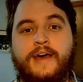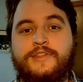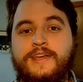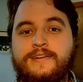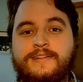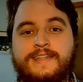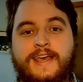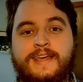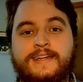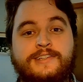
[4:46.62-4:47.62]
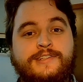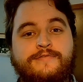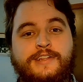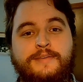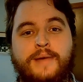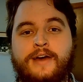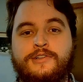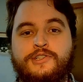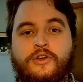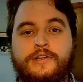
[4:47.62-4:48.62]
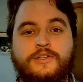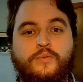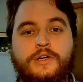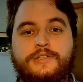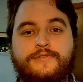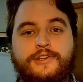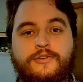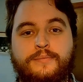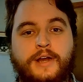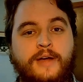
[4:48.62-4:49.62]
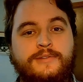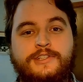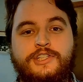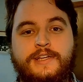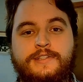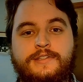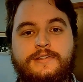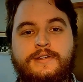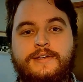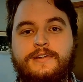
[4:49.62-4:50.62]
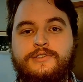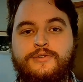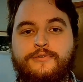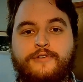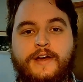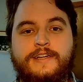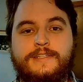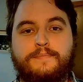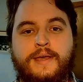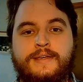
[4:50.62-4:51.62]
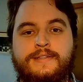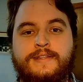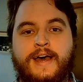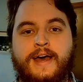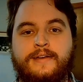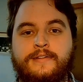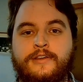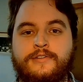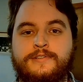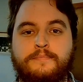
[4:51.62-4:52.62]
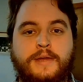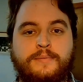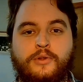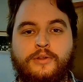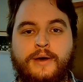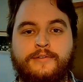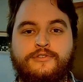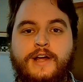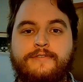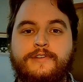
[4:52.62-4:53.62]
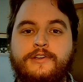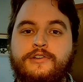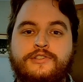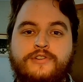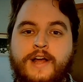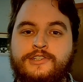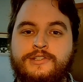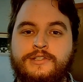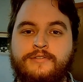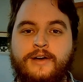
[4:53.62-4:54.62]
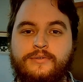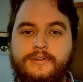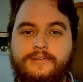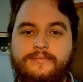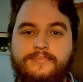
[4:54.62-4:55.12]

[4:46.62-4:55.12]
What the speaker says: At the end of the day, it doesn't really matter as long as it works for you, but I would suggest to find a space that there's minimal amount of traffic or distractions around.